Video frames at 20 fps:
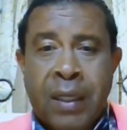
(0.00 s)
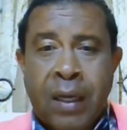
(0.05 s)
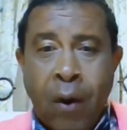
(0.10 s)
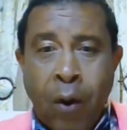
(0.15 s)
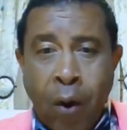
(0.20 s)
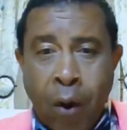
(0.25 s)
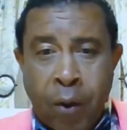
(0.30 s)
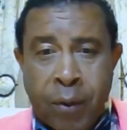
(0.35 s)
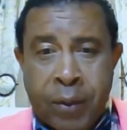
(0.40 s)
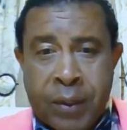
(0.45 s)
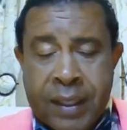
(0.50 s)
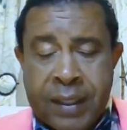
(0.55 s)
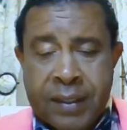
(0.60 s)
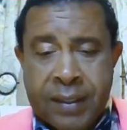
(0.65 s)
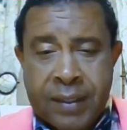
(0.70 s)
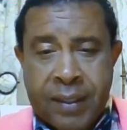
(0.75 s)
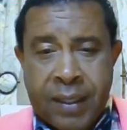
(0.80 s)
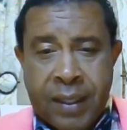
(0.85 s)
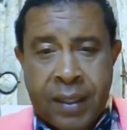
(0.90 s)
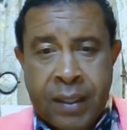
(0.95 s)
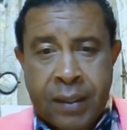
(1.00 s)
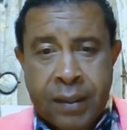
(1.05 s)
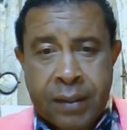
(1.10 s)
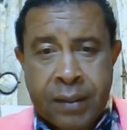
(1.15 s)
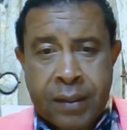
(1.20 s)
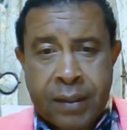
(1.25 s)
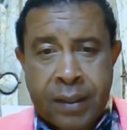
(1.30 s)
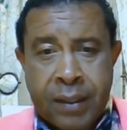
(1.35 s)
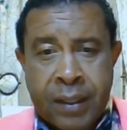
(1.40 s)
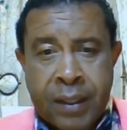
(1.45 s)
All these
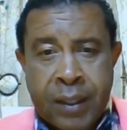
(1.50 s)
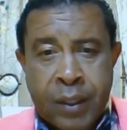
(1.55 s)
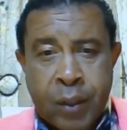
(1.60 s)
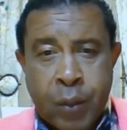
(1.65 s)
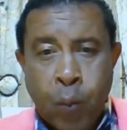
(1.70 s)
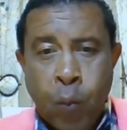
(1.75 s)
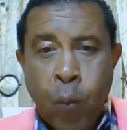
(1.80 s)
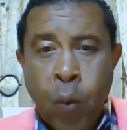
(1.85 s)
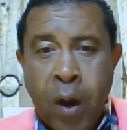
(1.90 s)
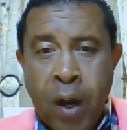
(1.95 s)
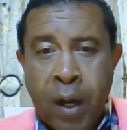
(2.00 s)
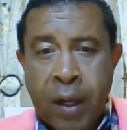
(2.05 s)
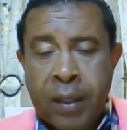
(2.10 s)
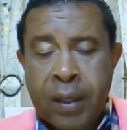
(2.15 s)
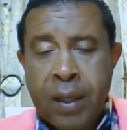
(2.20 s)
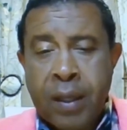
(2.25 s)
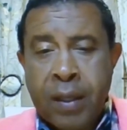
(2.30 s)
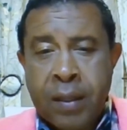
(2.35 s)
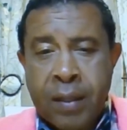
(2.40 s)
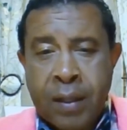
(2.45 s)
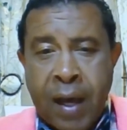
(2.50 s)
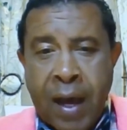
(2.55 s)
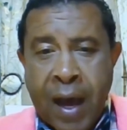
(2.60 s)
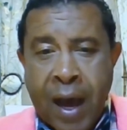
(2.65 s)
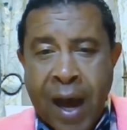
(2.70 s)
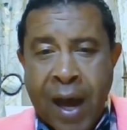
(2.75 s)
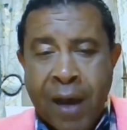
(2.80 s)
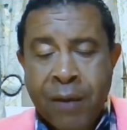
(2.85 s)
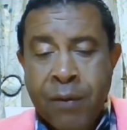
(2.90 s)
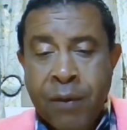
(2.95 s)
things is what the
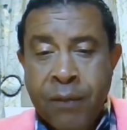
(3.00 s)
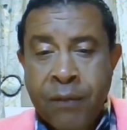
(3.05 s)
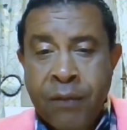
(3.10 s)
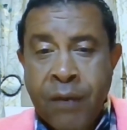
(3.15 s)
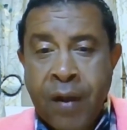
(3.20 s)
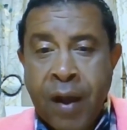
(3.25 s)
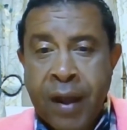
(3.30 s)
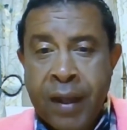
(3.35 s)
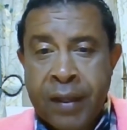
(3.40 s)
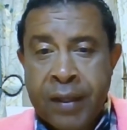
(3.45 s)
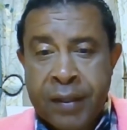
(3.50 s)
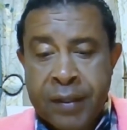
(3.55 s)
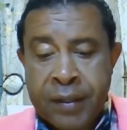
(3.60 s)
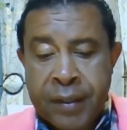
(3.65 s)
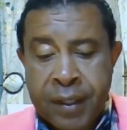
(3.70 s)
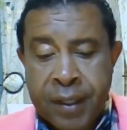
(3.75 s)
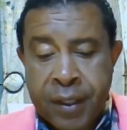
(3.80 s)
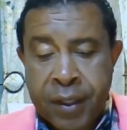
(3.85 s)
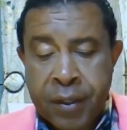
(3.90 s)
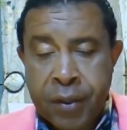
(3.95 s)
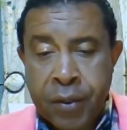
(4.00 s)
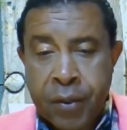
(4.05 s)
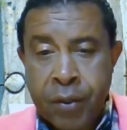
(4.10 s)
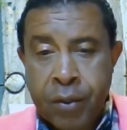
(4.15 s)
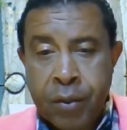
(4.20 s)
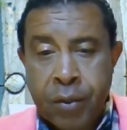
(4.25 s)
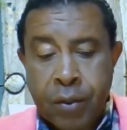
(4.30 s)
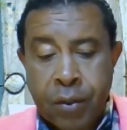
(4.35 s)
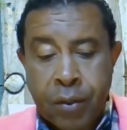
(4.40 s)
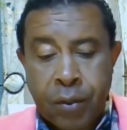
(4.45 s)
Aqua Phi is
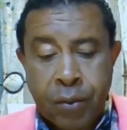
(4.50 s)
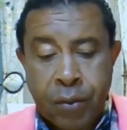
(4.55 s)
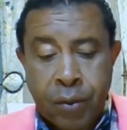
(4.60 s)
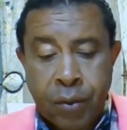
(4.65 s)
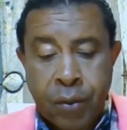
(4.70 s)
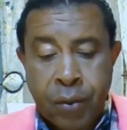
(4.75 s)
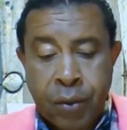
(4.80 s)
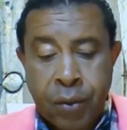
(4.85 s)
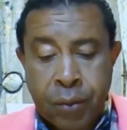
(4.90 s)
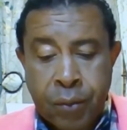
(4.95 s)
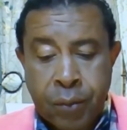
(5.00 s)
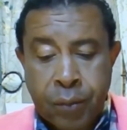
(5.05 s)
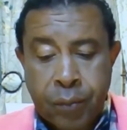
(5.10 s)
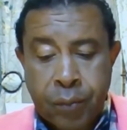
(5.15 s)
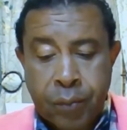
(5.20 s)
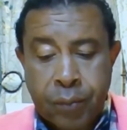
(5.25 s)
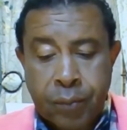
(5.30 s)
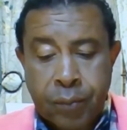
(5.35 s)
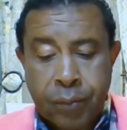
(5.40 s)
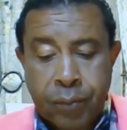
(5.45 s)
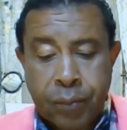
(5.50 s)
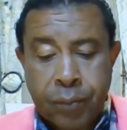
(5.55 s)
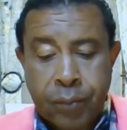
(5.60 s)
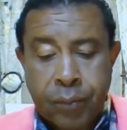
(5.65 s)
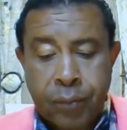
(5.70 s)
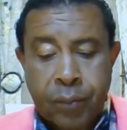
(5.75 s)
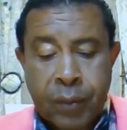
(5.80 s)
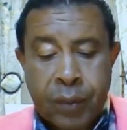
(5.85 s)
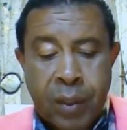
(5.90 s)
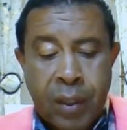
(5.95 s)
here to do.
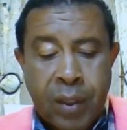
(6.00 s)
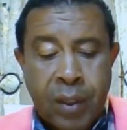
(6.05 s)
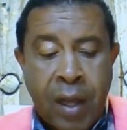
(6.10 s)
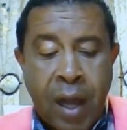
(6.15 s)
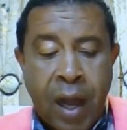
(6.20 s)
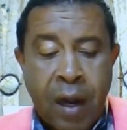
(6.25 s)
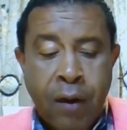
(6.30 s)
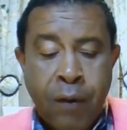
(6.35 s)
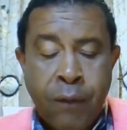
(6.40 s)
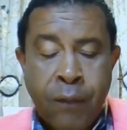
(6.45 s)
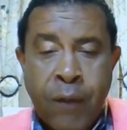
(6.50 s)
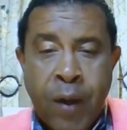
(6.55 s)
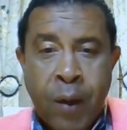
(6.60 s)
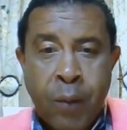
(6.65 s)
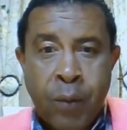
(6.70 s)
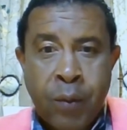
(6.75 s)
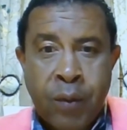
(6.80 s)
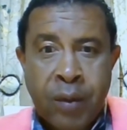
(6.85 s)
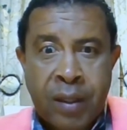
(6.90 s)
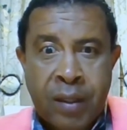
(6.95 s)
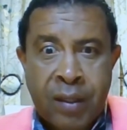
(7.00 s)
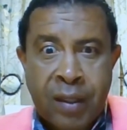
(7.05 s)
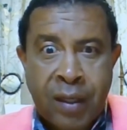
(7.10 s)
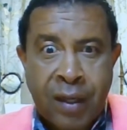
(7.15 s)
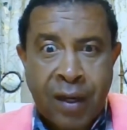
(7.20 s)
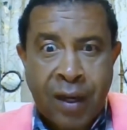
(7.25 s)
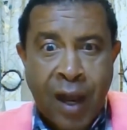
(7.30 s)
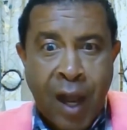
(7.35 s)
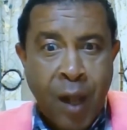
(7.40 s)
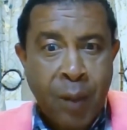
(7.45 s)
Aqua Phi will
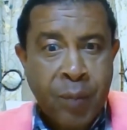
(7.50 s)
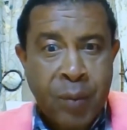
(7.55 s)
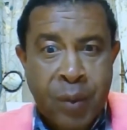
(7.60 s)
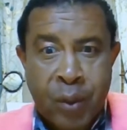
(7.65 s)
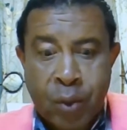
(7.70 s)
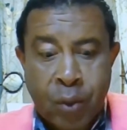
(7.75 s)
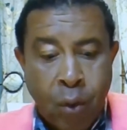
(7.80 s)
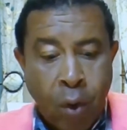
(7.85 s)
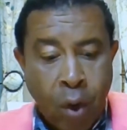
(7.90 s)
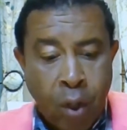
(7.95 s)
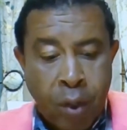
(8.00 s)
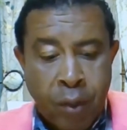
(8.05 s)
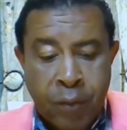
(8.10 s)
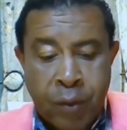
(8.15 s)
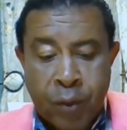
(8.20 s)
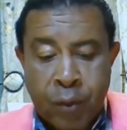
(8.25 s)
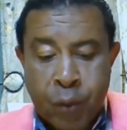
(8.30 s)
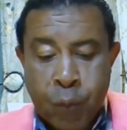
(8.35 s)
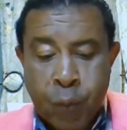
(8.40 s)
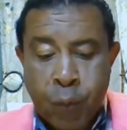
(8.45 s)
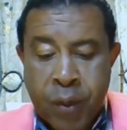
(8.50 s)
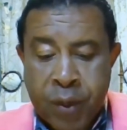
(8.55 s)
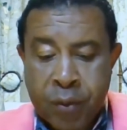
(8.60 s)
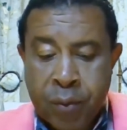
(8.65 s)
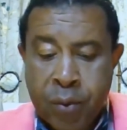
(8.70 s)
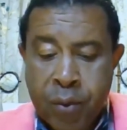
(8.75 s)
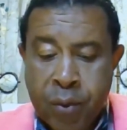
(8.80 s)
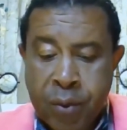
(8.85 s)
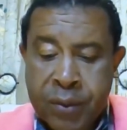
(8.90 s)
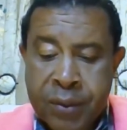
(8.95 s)
accomplish all of those
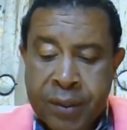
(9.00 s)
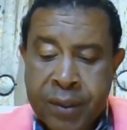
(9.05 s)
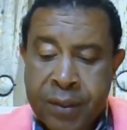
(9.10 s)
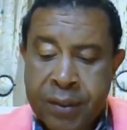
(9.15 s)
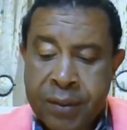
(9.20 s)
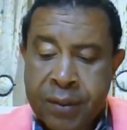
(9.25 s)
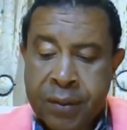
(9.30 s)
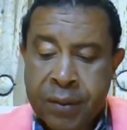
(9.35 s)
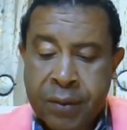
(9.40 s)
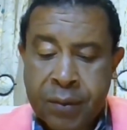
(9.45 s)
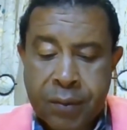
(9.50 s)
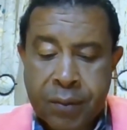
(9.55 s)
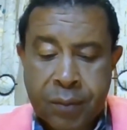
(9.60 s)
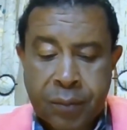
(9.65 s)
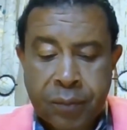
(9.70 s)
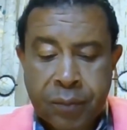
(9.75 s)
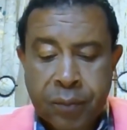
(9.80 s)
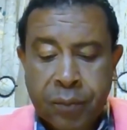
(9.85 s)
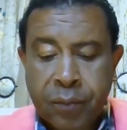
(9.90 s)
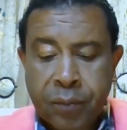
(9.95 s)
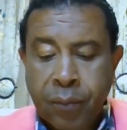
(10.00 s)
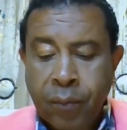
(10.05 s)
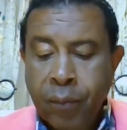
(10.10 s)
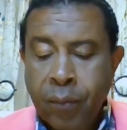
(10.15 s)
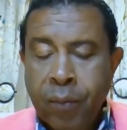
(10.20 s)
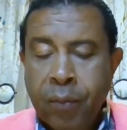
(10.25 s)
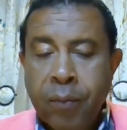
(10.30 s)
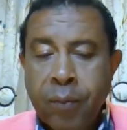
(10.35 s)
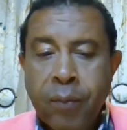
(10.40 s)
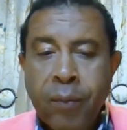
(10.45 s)
with your assistance,
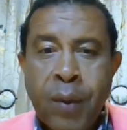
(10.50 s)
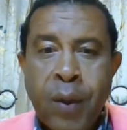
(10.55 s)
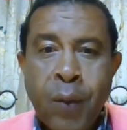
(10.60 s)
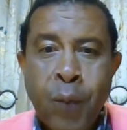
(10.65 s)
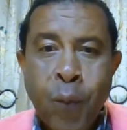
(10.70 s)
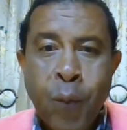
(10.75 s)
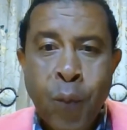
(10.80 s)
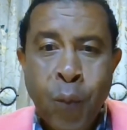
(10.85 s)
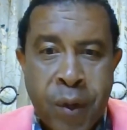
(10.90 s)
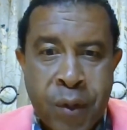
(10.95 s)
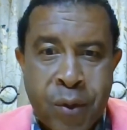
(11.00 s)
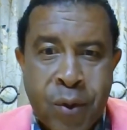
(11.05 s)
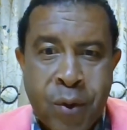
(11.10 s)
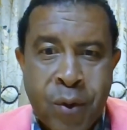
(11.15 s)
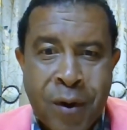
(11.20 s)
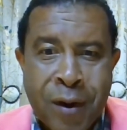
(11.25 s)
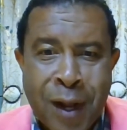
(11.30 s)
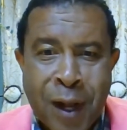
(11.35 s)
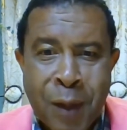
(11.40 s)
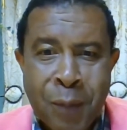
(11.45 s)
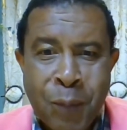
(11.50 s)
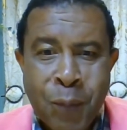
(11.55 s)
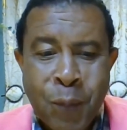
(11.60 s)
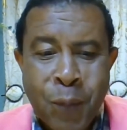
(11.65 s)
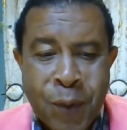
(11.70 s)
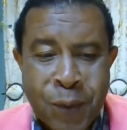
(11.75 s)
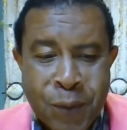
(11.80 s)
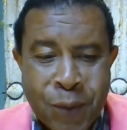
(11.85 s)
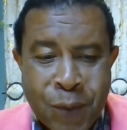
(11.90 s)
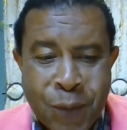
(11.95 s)
with your help,
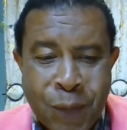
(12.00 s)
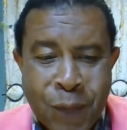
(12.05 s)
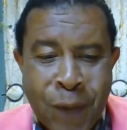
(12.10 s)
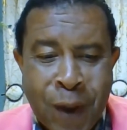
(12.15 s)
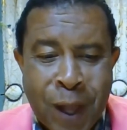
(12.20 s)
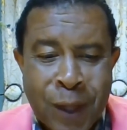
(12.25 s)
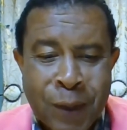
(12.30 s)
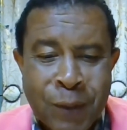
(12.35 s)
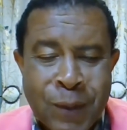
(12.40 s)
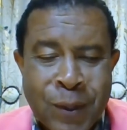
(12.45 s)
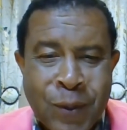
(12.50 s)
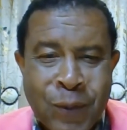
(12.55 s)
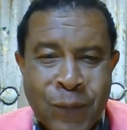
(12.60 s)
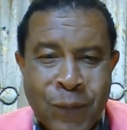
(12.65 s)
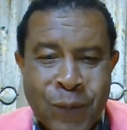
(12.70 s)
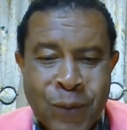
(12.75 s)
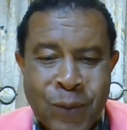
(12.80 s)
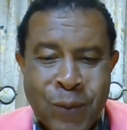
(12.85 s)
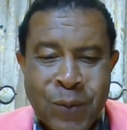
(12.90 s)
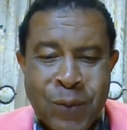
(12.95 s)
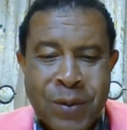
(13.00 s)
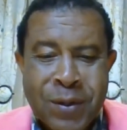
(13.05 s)
with you following through.